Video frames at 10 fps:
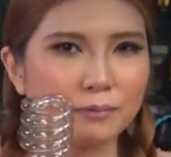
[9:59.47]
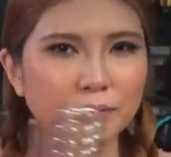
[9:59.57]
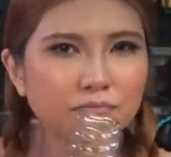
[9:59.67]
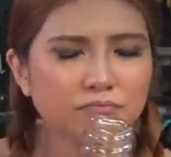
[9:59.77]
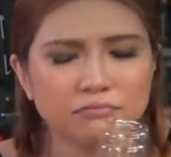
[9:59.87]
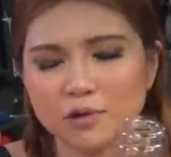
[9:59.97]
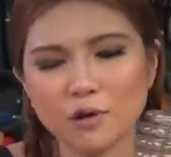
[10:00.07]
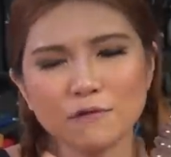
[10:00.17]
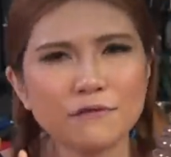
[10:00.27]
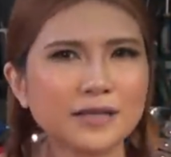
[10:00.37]
but
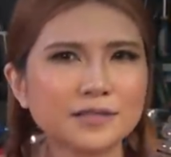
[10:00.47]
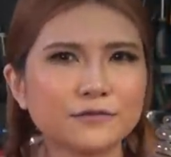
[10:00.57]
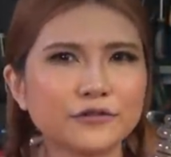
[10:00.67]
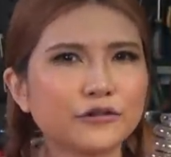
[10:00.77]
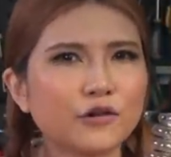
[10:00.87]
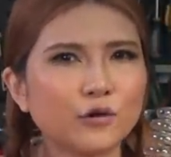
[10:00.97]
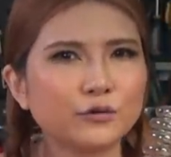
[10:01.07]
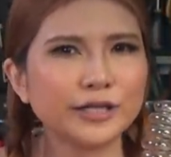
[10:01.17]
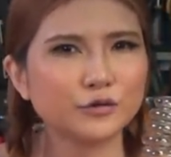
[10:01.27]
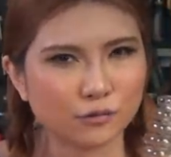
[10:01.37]
no phosphor
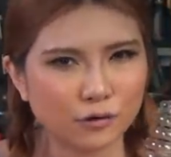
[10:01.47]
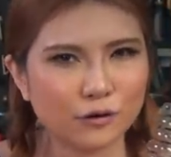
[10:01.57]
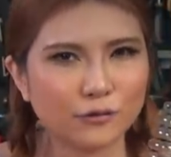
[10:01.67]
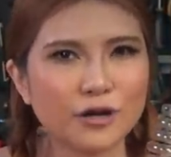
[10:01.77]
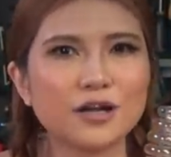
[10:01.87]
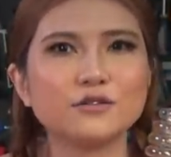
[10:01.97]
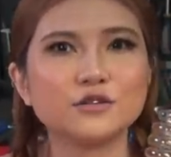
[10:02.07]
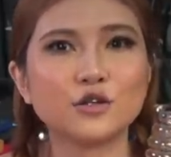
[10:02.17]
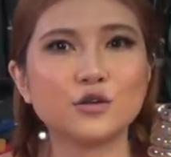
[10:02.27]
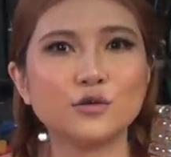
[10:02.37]
coating to grow,
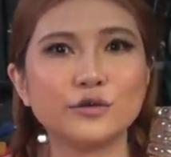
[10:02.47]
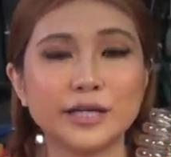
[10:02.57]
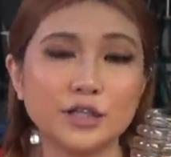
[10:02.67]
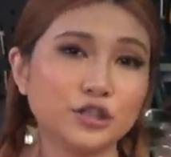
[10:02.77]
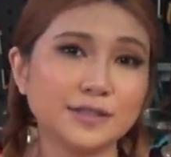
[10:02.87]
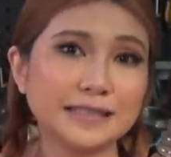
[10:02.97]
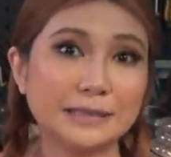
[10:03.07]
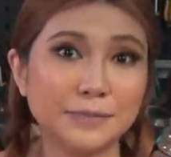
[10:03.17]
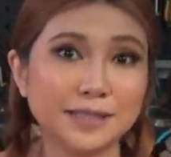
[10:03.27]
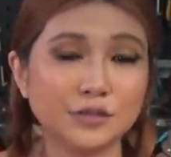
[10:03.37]
so it just
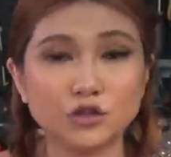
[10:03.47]
emits